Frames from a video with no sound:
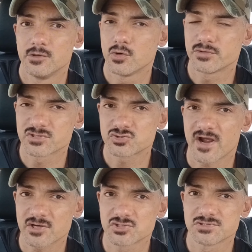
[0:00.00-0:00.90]
No
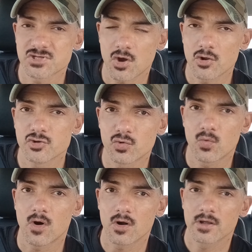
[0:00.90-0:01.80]
distractions on
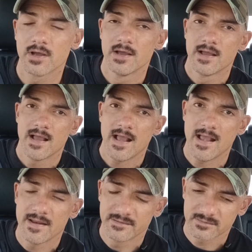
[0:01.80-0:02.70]
your walk.
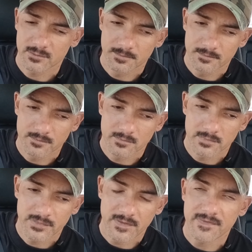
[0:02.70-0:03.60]
And
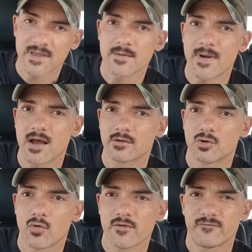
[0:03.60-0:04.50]
the thing
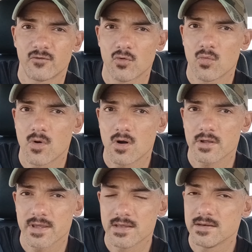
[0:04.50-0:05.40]
about going for a
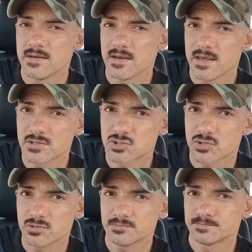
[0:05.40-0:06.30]
walk in
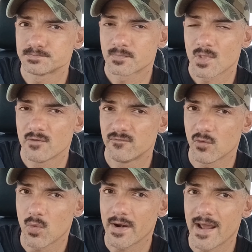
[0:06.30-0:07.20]
nature
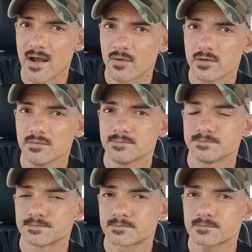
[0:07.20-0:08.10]
for 1 hour
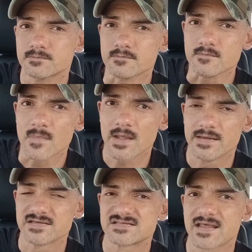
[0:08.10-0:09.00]

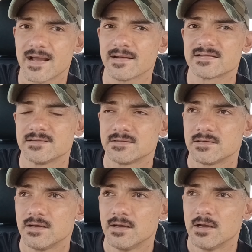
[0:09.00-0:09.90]
is that
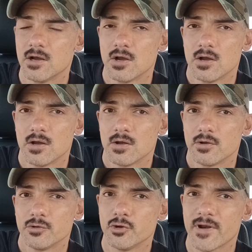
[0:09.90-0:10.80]

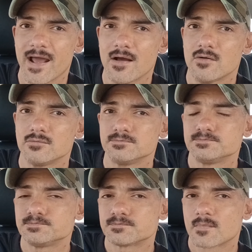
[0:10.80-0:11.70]
you're now
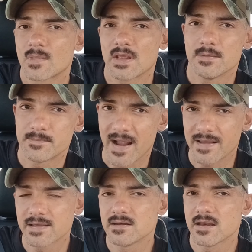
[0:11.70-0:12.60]

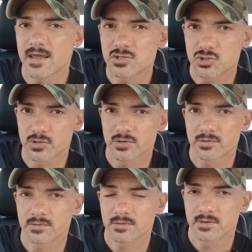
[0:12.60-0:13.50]
back in
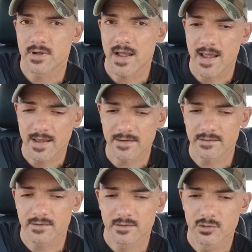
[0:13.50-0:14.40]
nature,
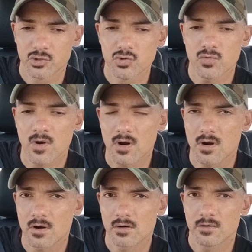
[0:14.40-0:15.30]
and you
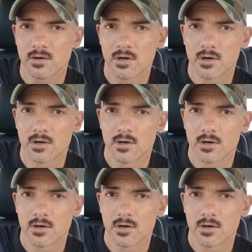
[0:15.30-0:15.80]
are